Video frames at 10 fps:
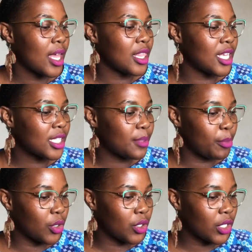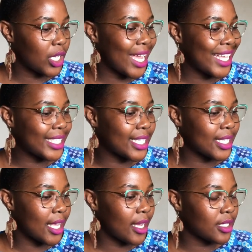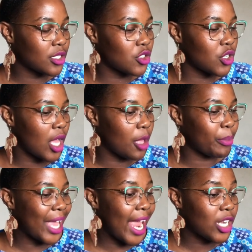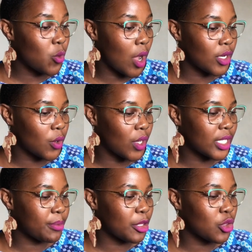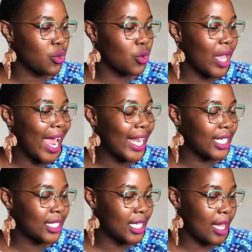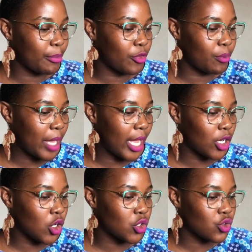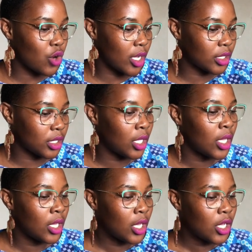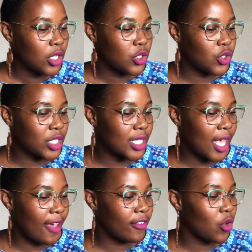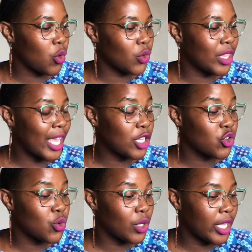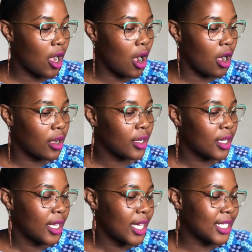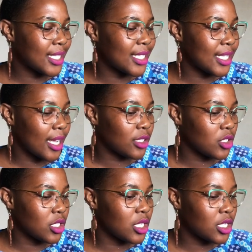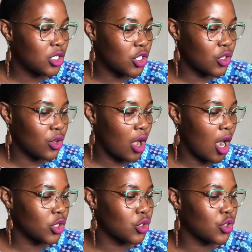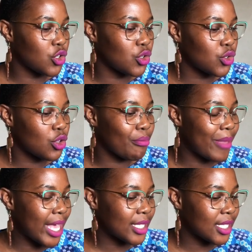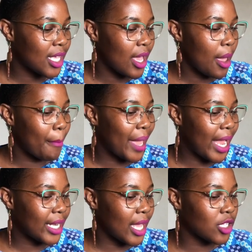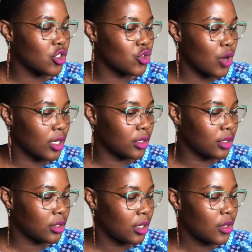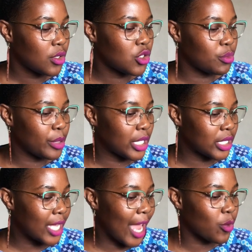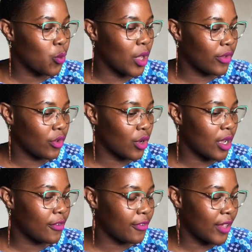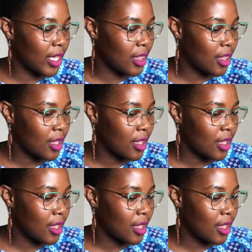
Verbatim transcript: This book is designed to help anyone who has been through any type of pain or struggle to discover who they truly are. It is designed to teach you how to use your mess, pain, and struggle to build unwavering faith.